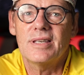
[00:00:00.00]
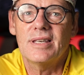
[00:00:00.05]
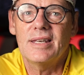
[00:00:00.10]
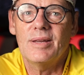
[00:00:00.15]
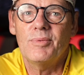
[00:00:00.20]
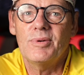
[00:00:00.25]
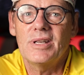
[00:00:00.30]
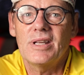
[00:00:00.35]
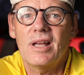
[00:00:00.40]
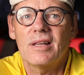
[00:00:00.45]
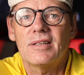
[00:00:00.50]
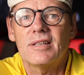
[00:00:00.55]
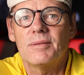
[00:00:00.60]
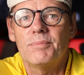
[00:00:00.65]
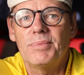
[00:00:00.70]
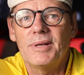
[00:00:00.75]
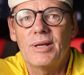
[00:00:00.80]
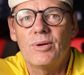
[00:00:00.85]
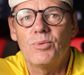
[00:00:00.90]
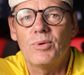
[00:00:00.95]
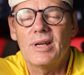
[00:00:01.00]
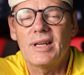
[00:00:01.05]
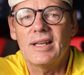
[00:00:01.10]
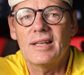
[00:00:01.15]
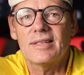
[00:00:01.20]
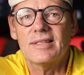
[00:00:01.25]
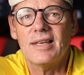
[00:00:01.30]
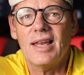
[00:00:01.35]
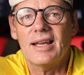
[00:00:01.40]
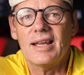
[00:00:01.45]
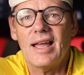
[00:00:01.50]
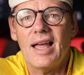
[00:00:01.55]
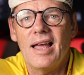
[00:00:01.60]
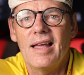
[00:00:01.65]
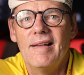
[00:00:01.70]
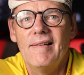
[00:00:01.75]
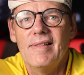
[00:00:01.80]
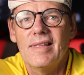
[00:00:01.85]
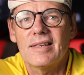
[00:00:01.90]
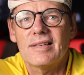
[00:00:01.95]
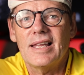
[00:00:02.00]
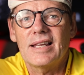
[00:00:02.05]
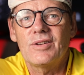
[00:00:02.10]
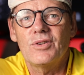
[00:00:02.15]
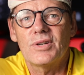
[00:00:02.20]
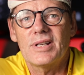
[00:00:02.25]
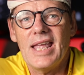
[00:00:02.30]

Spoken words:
And then when you go to the big ring, it's like your